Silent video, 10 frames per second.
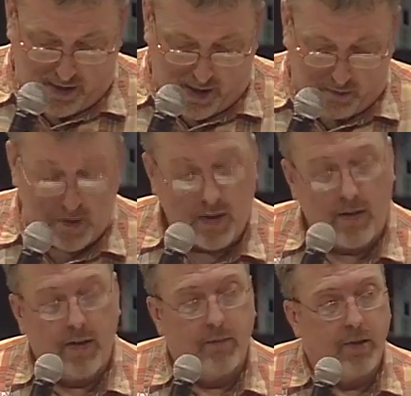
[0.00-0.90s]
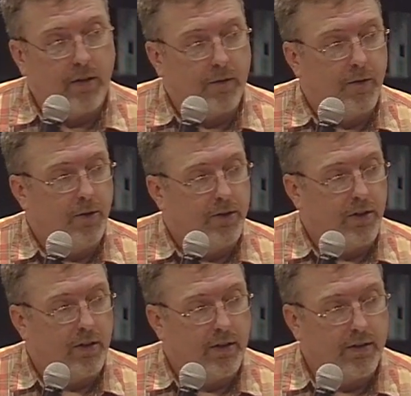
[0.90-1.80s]
I would tell them that the
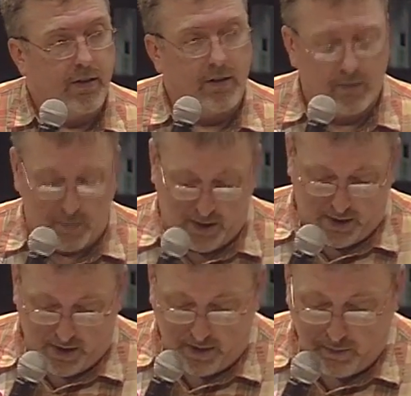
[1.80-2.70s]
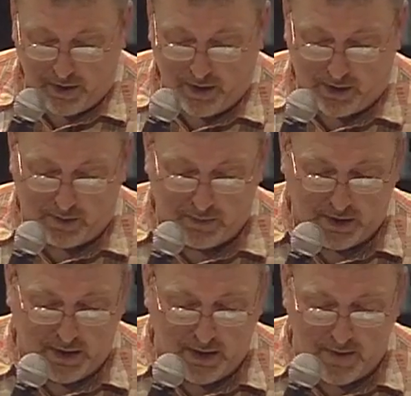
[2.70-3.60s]
future is going to be
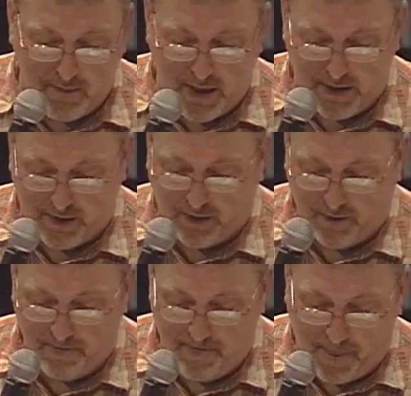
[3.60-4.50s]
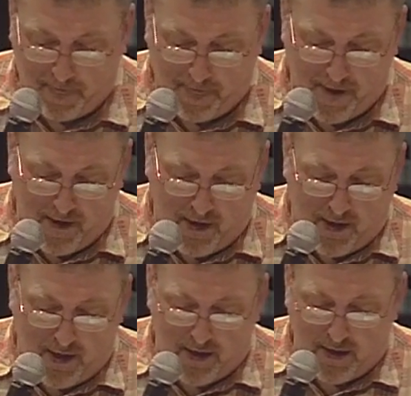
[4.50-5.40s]
unpredictably amazing,
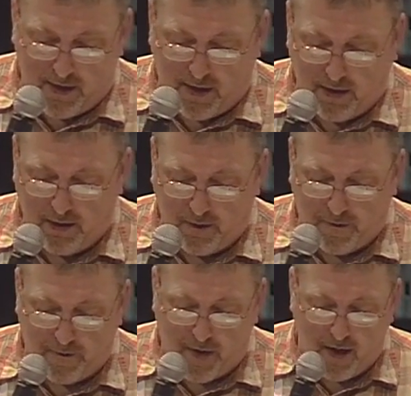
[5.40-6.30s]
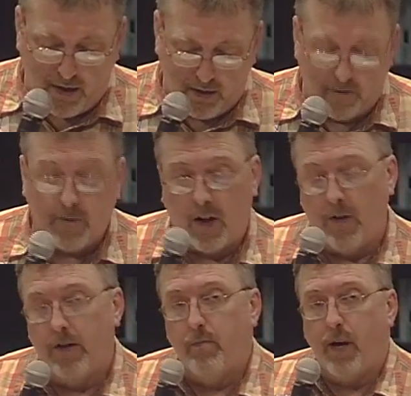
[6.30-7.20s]
and that they need to find and
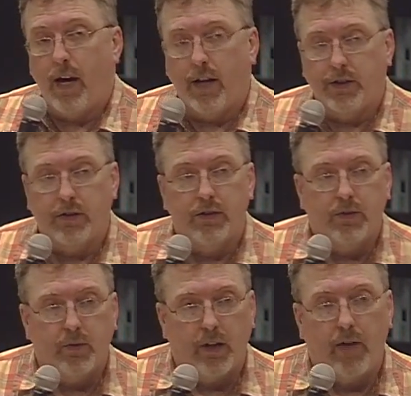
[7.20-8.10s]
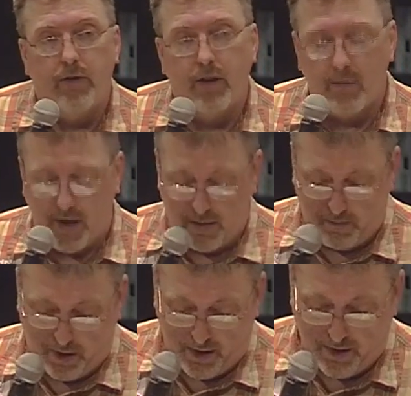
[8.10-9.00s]
follow their passions, whatever they might
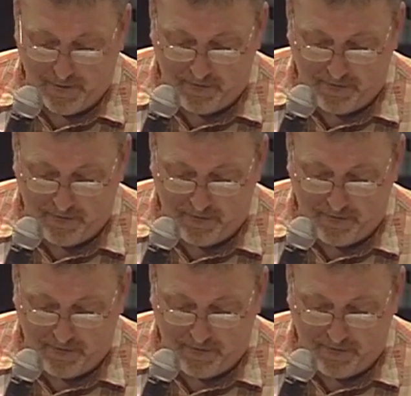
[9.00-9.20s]
be.